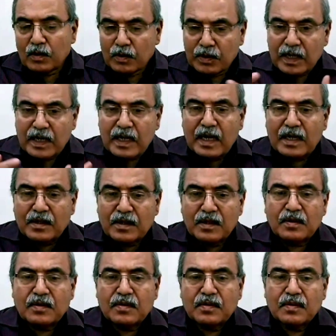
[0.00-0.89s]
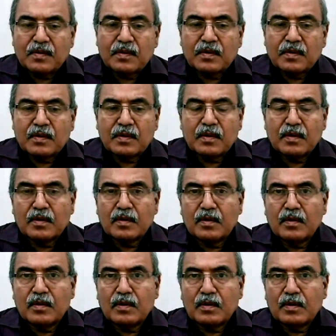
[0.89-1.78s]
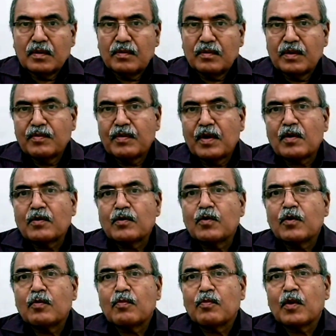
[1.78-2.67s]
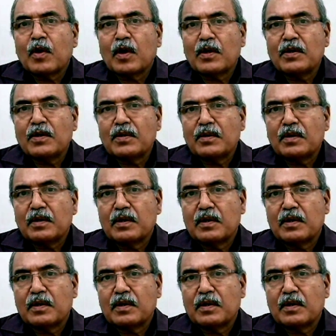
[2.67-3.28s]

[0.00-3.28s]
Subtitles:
Looking at this, we found no point